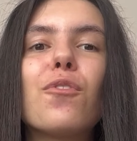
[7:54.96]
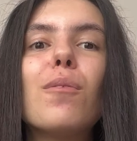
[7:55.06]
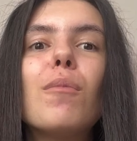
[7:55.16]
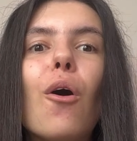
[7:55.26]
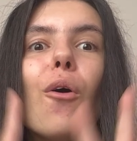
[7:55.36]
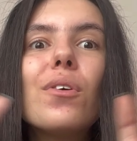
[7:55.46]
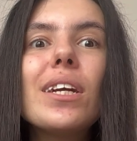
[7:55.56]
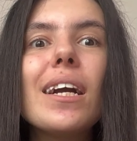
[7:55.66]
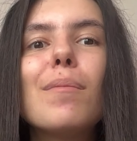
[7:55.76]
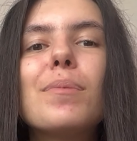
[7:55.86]
from all
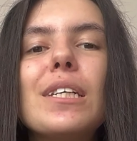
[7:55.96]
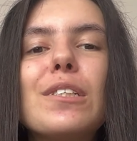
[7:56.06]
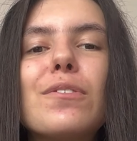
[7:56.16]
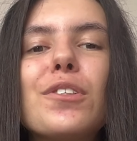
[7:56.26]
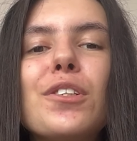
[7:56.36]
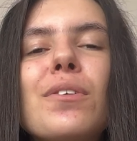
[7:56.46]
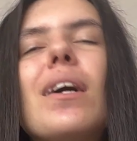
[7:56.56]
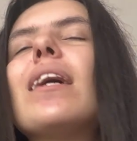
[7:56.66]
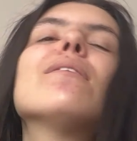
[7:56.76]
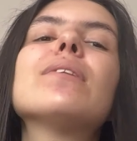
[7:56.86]
the updates for the new
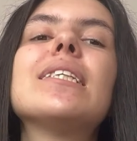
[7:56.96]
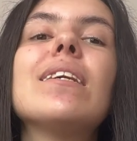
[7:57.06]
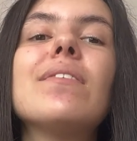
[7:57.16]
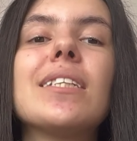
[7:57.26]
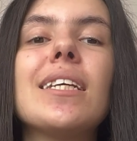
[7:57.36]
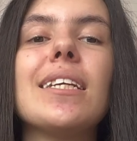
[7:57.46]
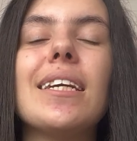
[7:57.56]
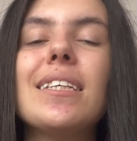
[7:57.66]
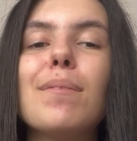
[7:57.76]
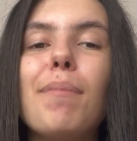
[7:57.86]
iOS 17
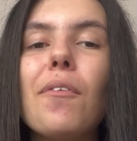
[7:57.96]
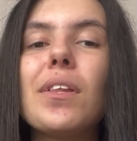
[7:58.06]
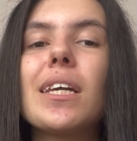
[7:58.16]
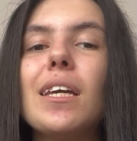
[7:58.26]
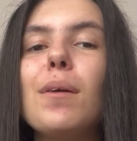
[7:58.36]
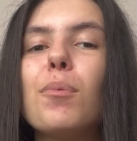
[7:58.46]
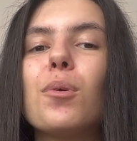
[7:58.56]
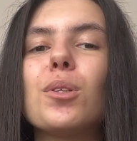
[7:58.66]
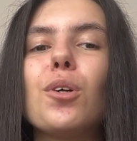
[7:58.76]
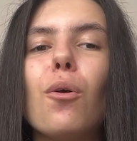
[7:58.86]
is about the
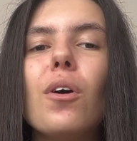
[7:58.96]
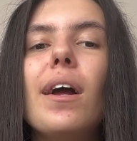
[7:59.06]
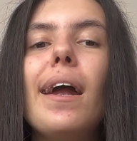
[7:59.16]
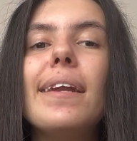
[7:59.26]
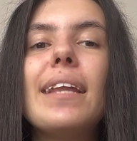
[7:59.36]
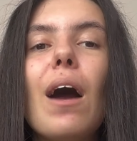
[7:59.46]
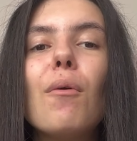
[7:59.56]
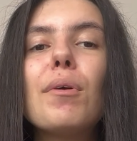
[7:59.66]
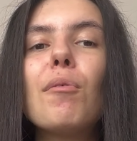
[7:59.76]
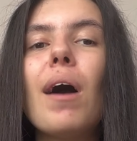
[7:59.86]
keyboard. So now you